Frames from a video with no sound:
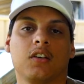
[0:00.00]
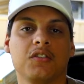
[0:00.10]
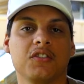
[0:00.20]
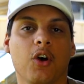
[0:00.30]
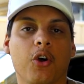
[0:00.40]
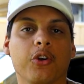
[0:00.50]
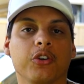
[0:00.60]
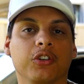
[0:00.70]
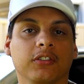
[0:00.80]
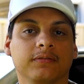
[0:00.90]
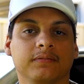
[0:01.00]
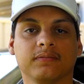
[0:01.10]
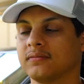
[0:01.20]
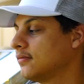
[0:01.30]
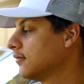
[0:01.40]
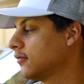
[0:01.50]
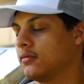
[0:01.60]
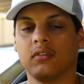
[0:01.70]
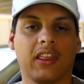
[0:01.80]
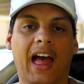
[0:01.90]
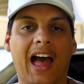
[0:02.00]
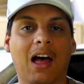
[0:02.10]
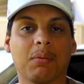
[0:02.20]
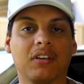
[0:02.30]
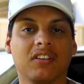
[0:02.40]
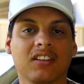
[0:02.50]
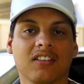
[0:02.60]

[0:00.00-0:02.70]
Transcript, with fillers: So that happened.